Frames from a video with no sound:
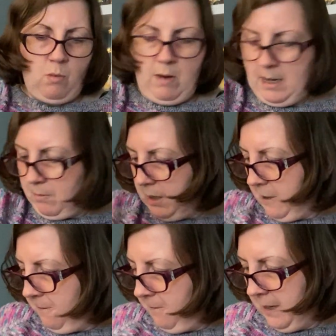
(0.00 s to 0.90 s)
when I'm going
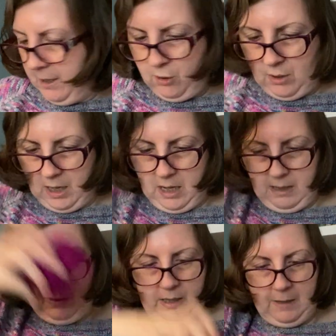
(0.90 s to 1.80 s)
to finish
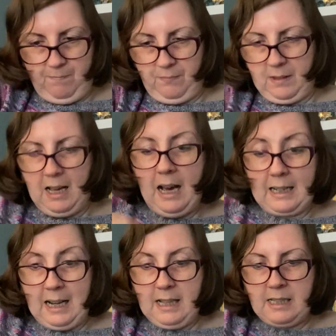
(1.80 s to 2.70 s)
that. I'd
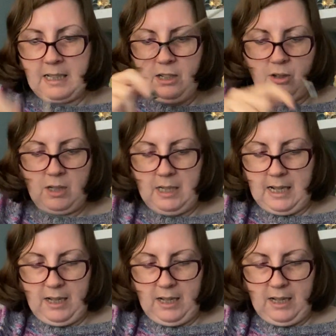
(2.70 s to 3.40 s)
like to get it done today